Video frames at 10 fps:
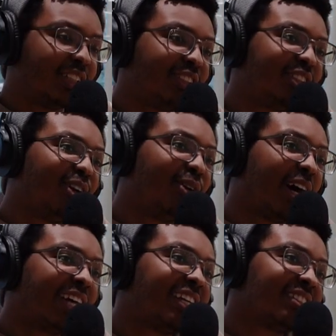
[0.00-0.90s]
guns. So
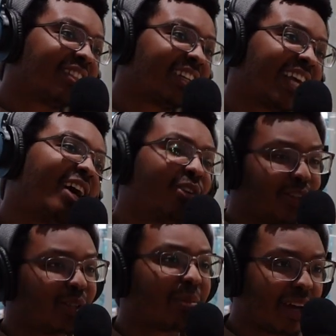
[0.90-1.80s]
I guess counter
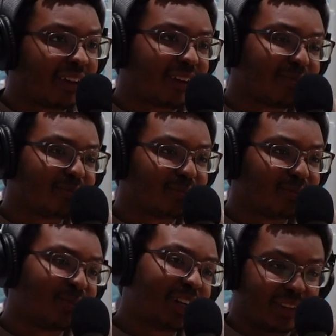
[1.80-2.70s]
to
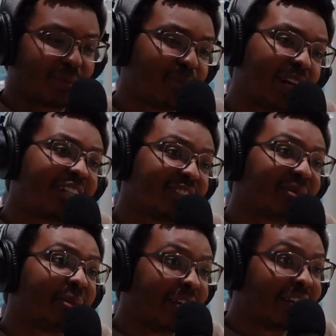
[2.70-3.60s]
the point I
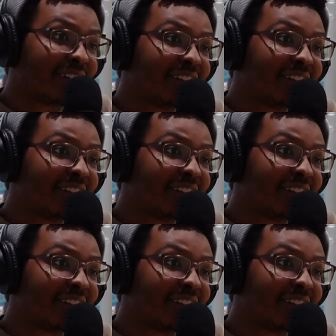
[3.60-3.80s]
just made,